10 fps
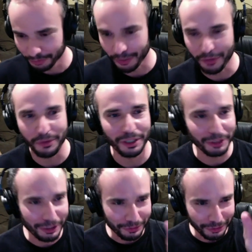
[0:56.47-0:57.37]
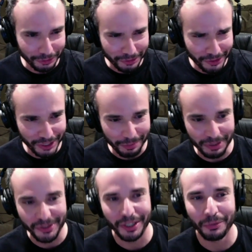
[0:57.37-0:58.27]
rather than like the little
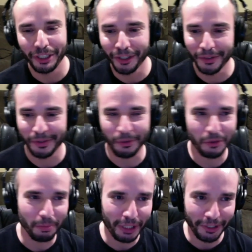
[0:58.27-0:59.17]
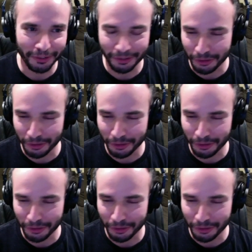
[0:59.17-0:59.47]
snippets that we get on social media.